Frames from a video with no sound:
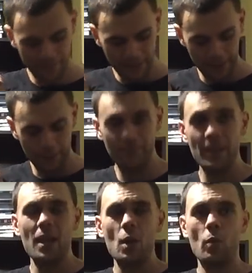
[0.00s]
Now,
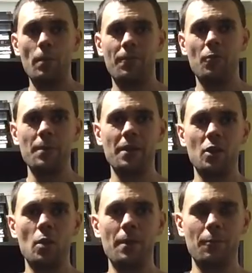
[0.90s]
when performing a
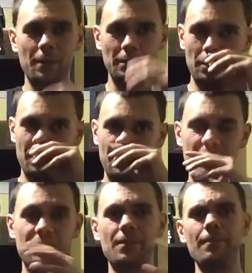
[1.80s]
combat reload,
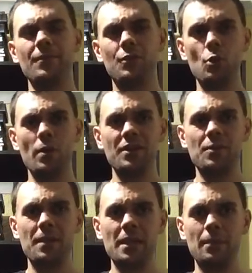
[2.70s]
there's two ways
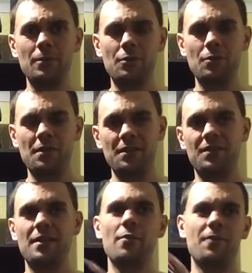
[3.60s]
of being able to do
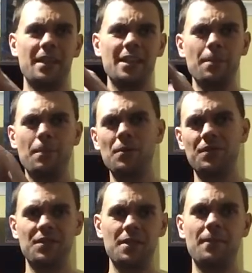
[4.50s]
this. Now, forget the
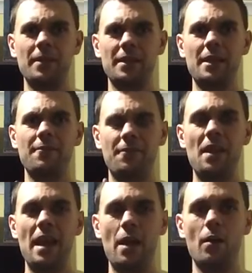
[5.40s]
bolts and stuff like that for
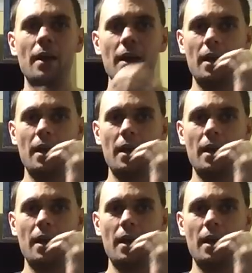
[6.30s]
now.